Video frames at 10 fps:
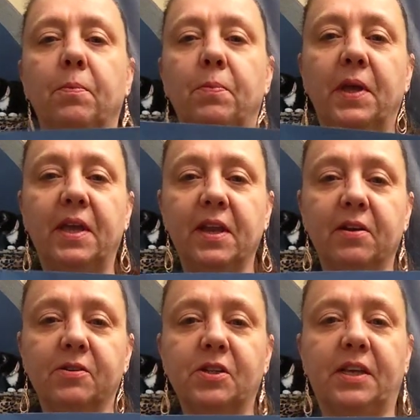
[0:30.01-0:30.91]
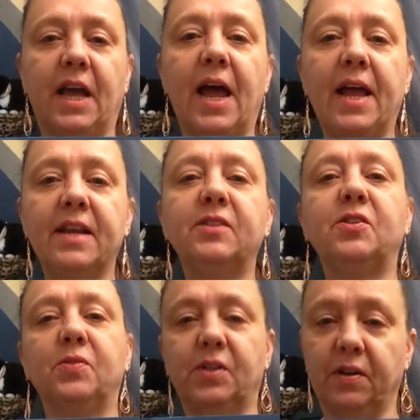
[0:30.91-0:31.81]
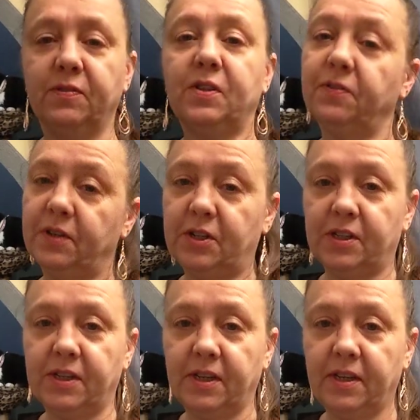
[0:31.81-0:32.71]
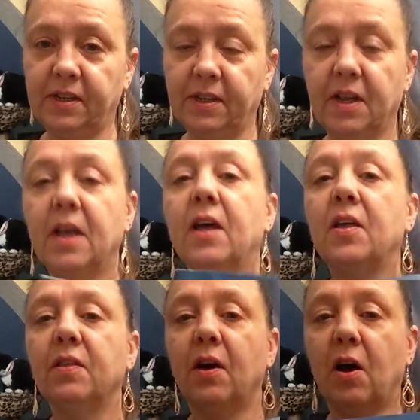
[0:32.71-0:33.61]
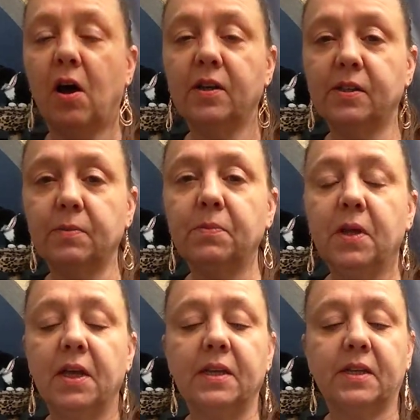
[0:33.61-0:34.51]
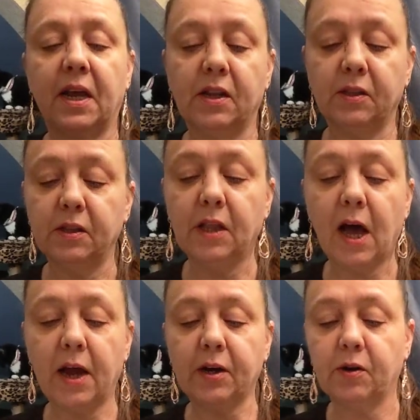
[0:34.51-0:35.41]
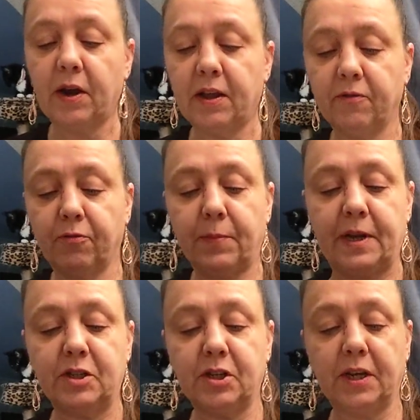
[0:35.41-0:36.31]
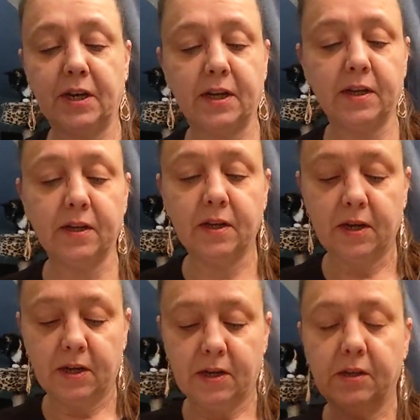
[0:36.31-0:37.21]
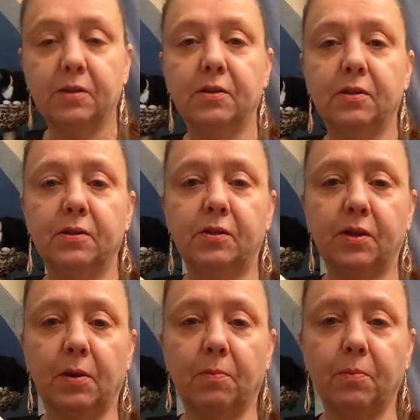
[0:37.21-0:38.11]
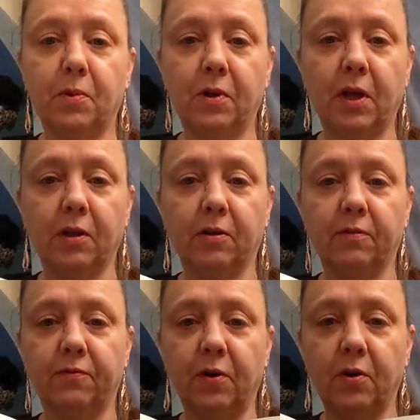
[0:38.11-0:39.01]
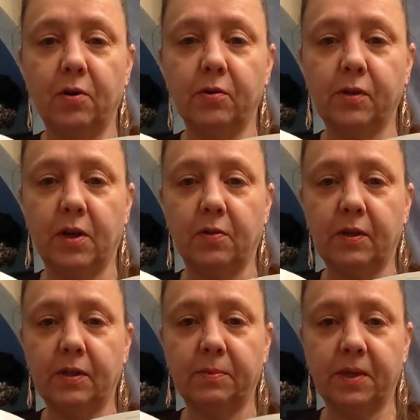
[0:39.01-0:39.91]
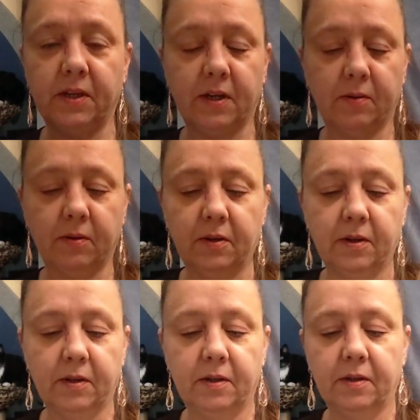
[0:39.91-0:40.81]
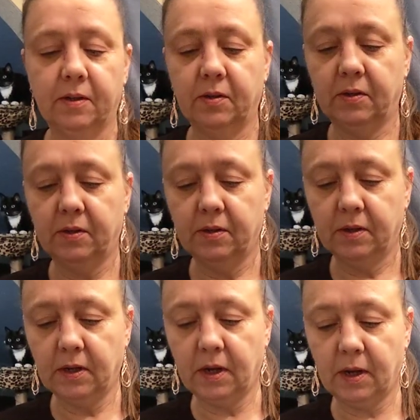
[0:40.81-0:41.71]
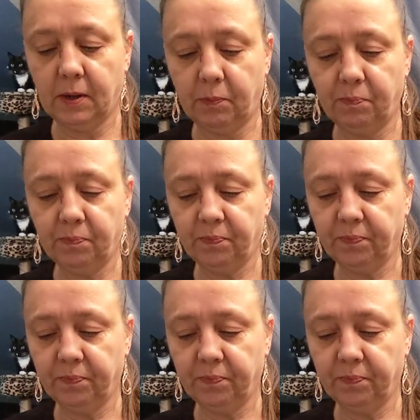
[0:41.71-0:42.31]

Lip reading: Beginner's Guide to Self-Sufficiency. Awesome. It's got a lot of great information in it. Some colored photos. I know that's upside down. A